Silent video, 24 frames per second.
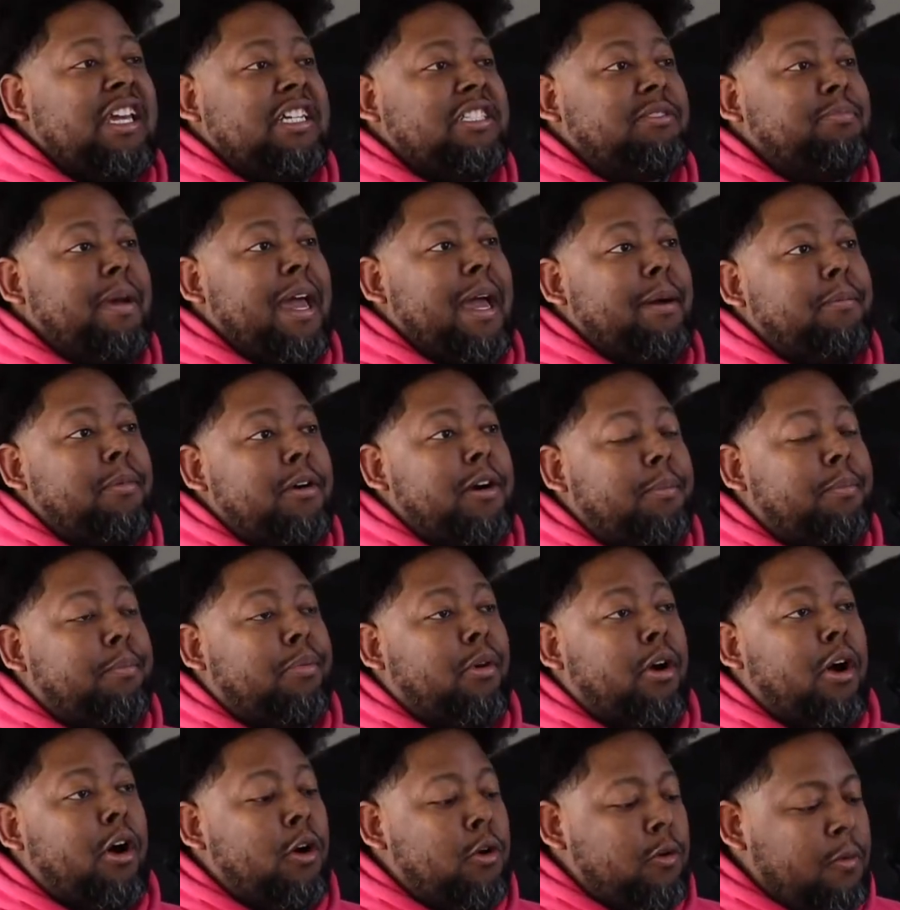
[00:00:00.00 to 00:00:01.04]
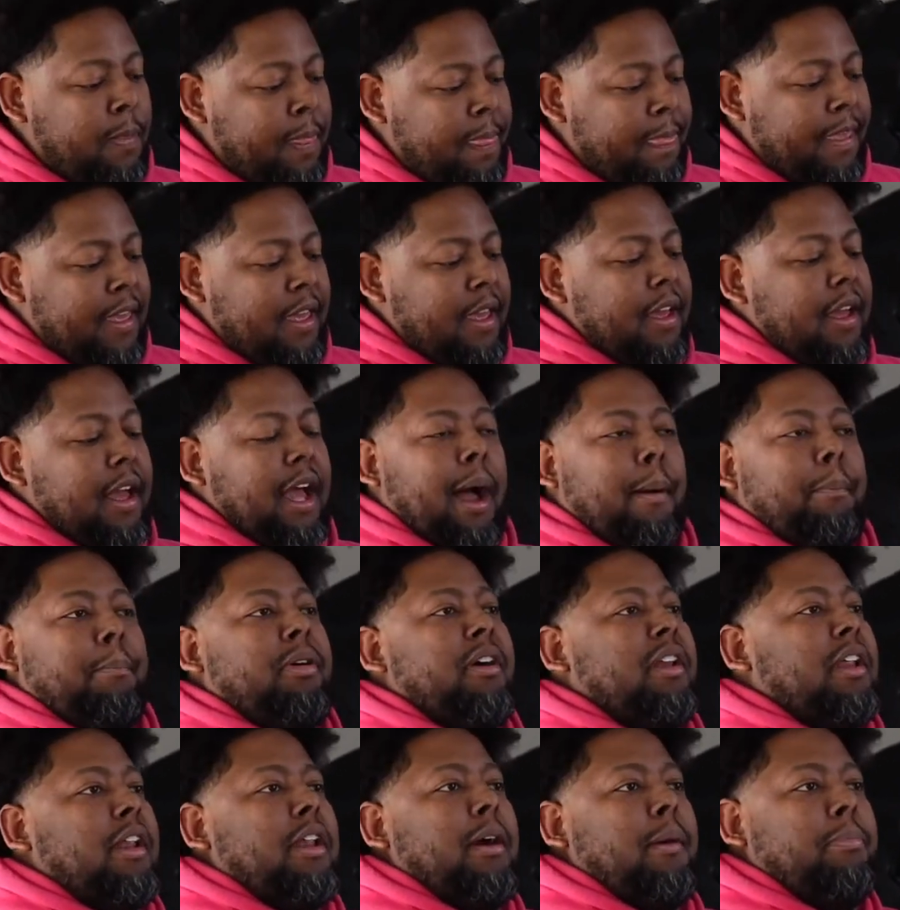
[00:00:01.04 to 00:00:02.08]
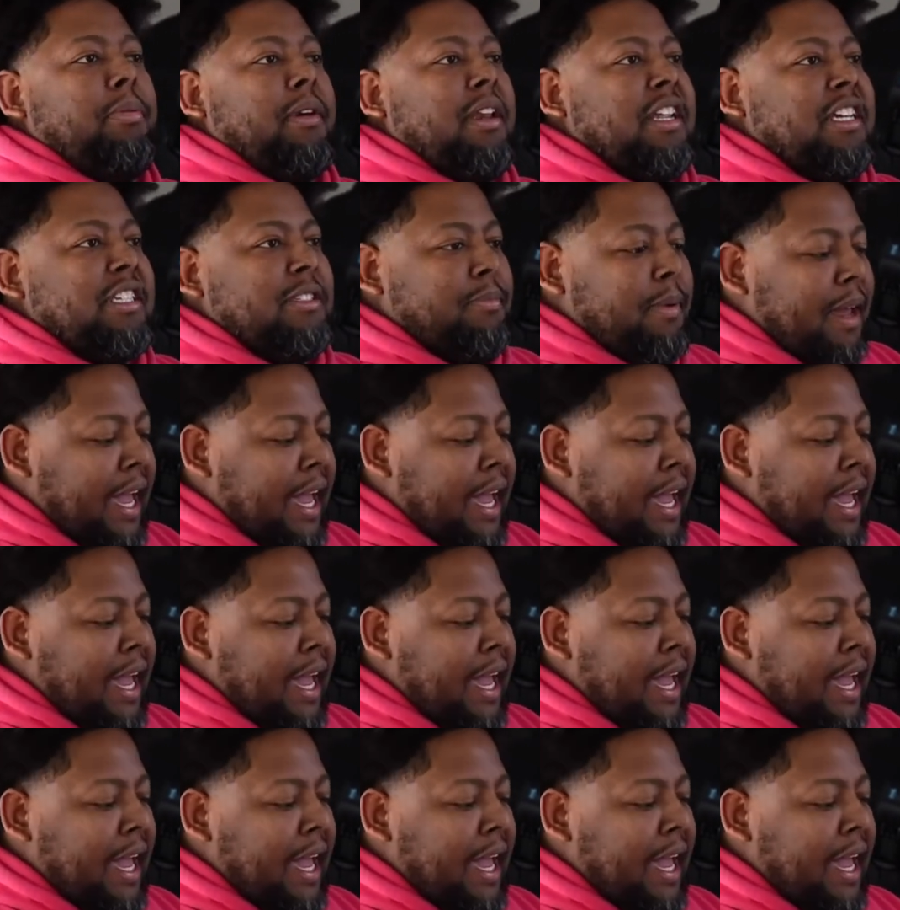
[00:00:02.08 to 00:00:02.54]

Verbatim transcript: inch MacBook Pro I put it up in this